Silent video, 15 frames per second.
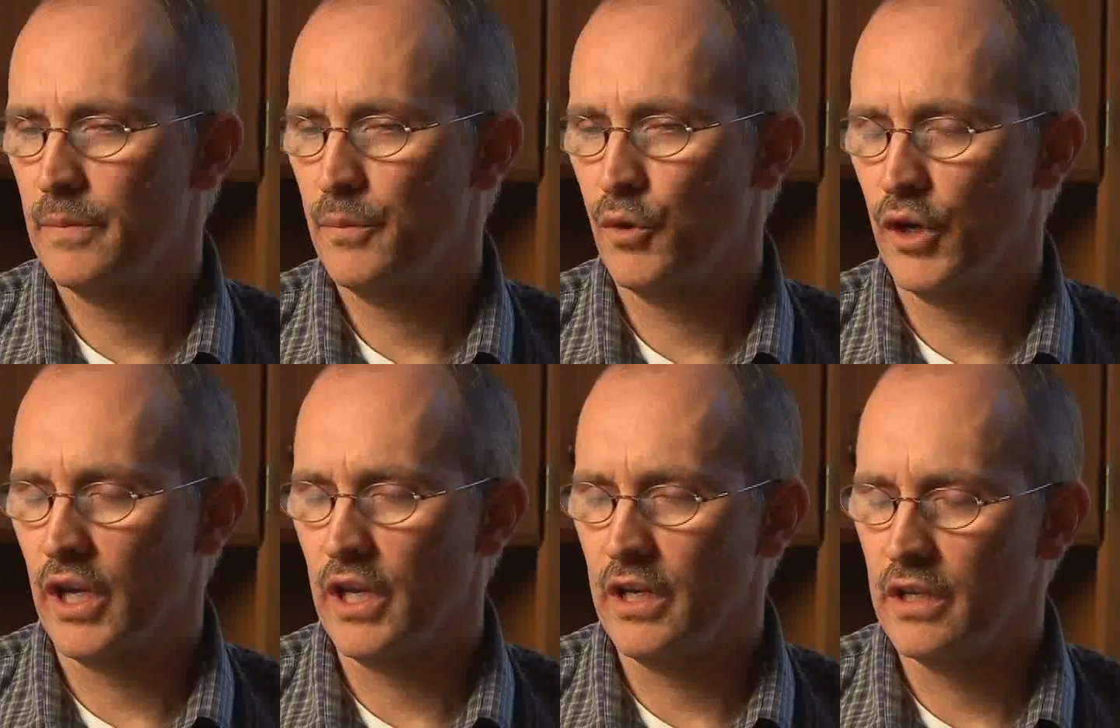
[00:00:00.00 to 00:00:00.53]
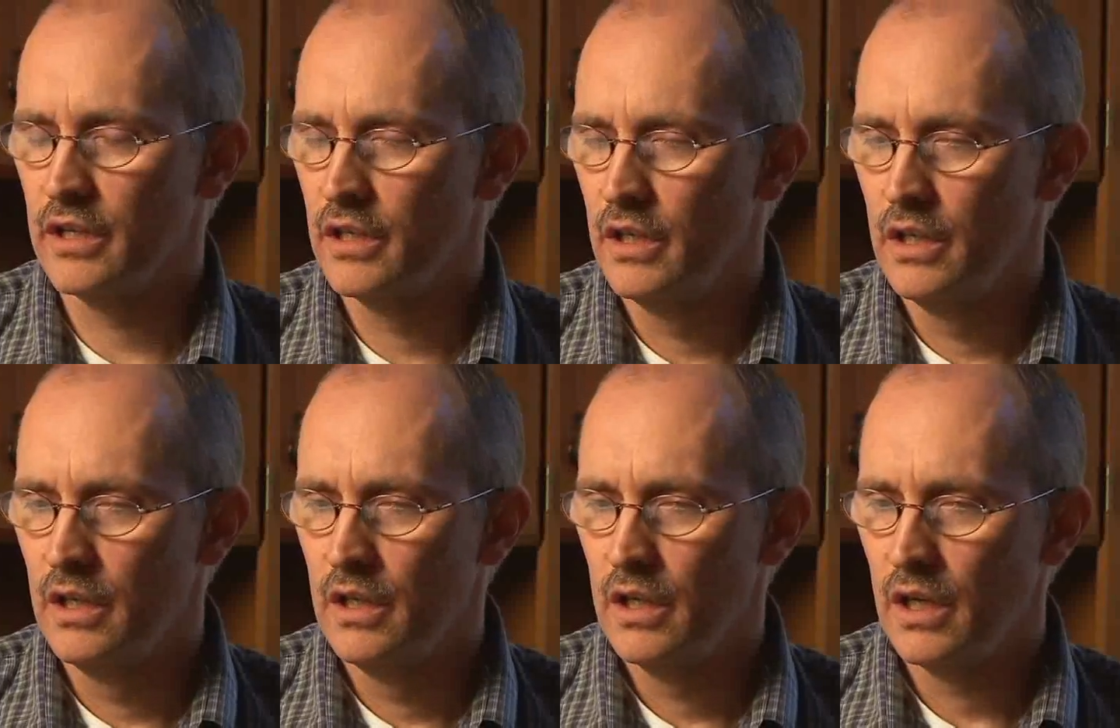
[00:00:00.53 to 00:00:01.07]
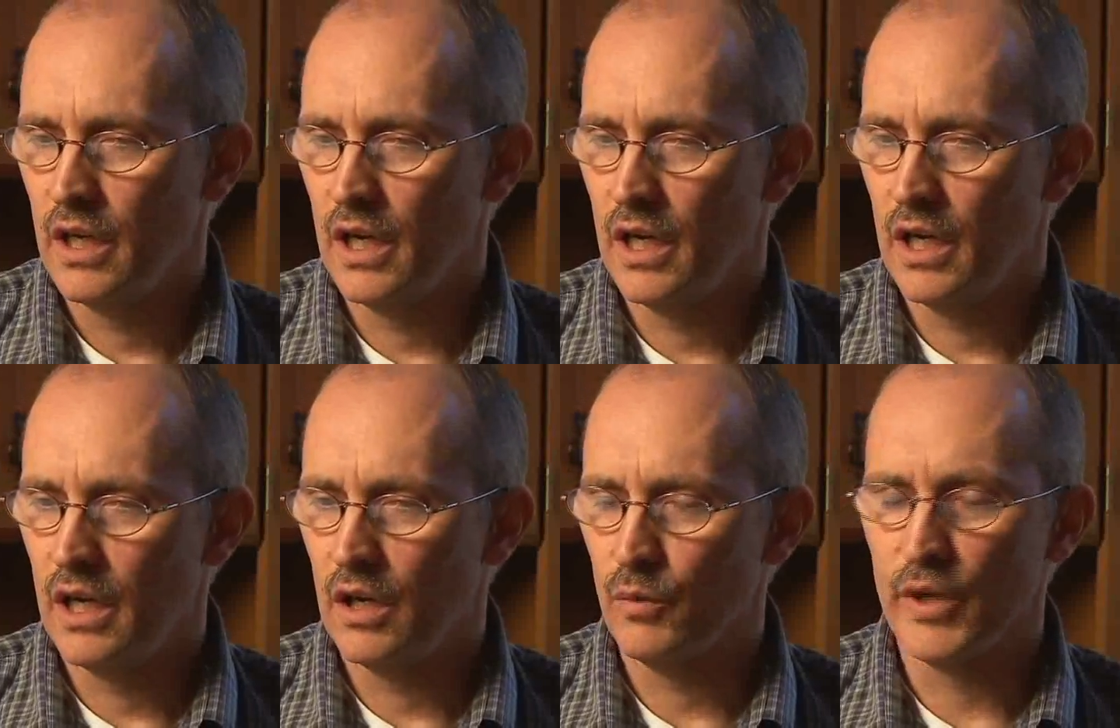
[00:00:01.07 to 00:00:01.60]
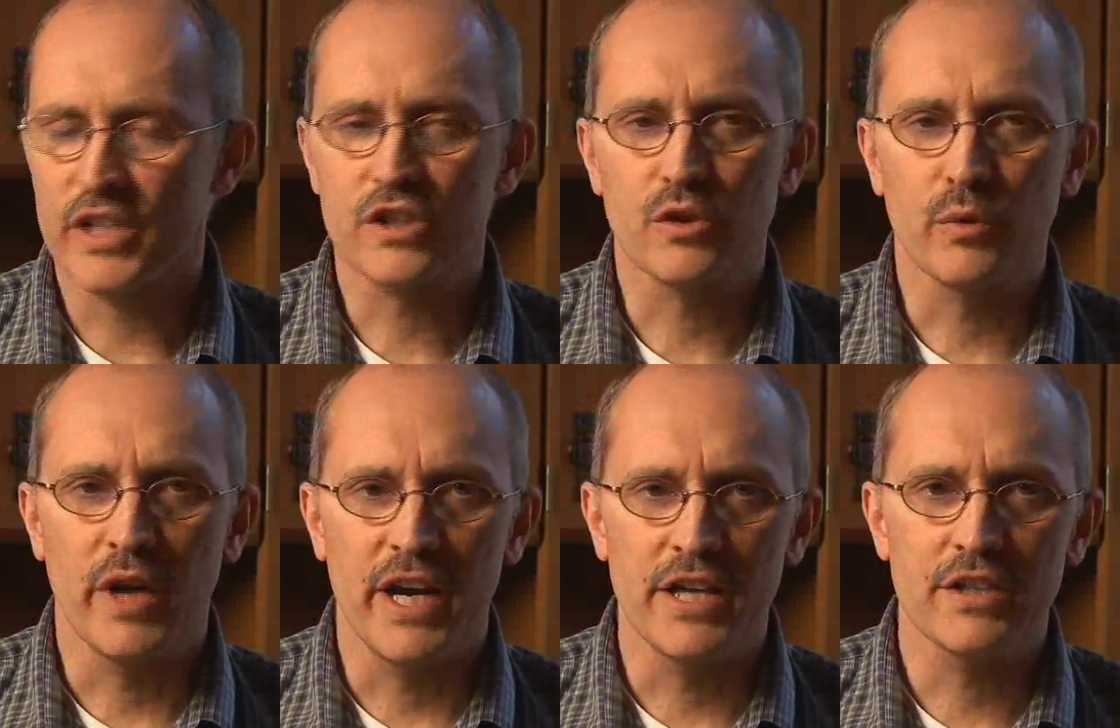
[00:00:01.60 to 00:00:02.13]
Putting
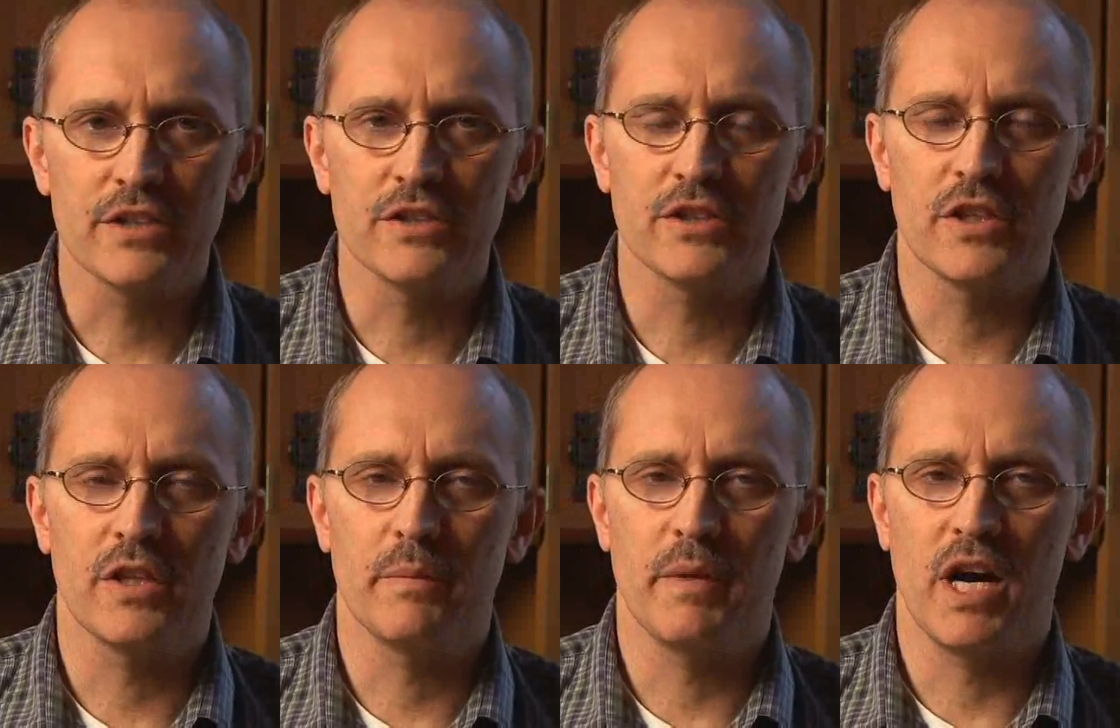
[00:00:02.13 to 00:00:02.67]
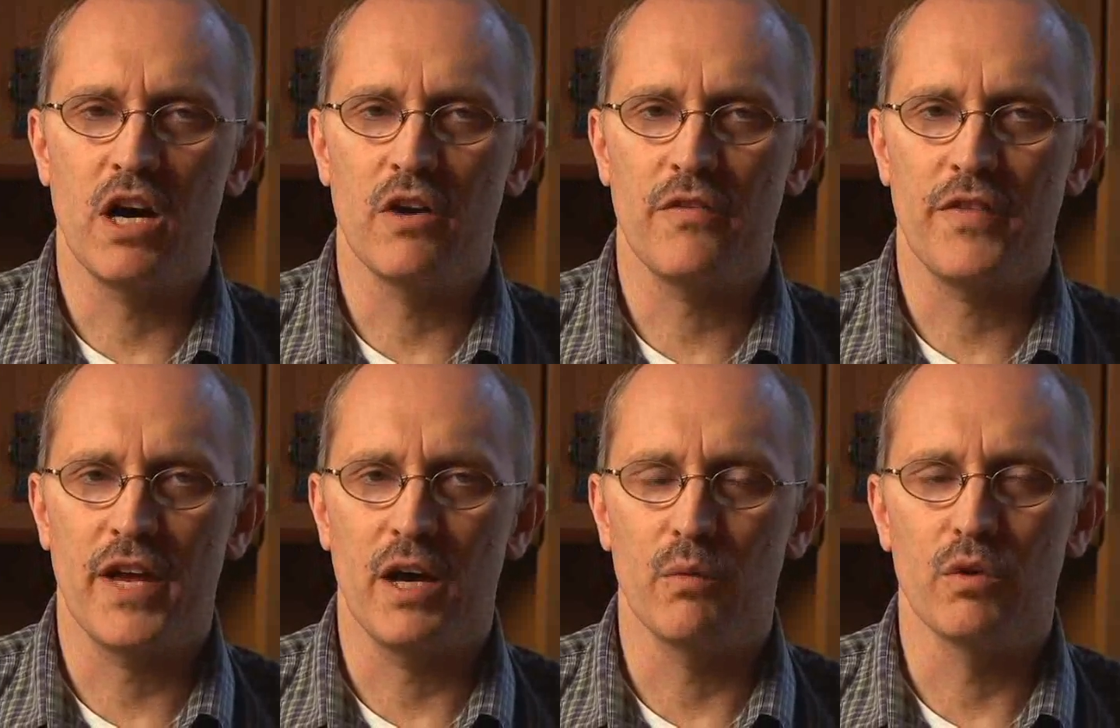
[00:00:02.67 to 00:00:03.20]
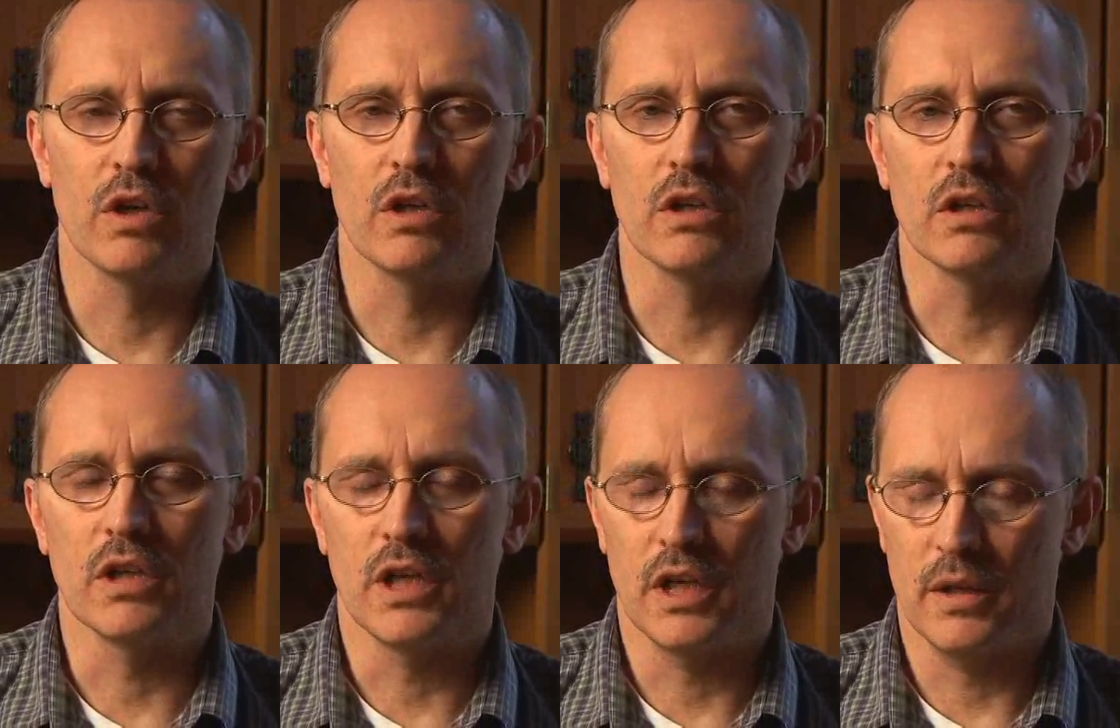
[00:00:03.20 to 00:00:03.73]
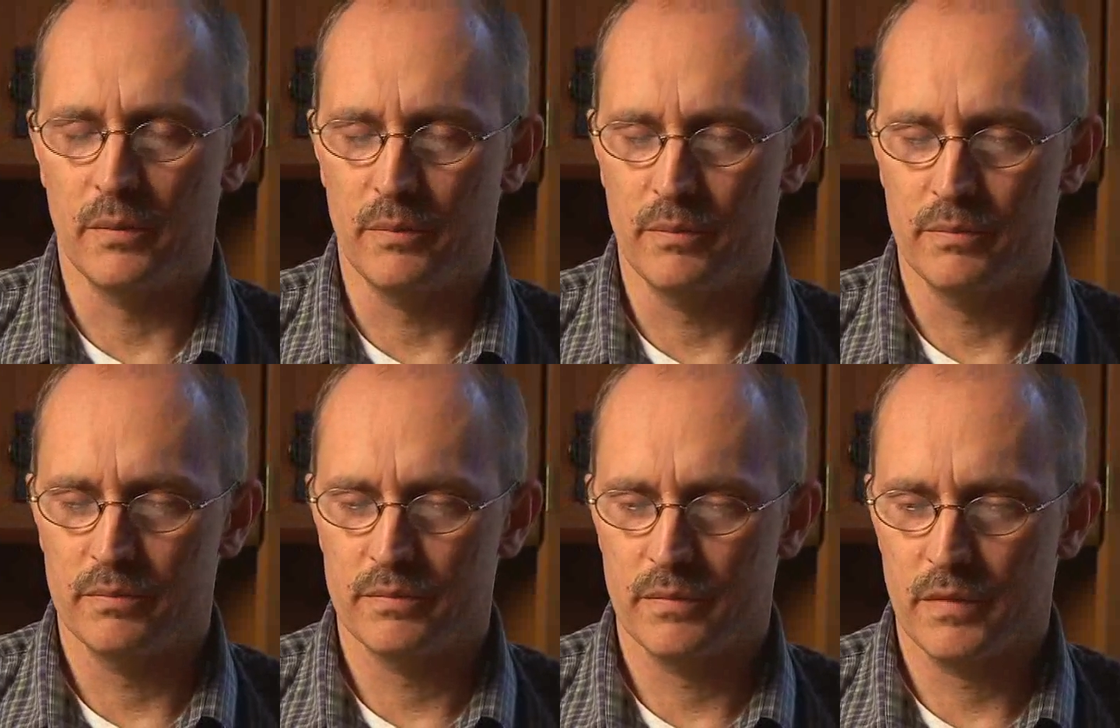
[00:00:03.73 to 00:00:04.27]
restorations in the mouth that will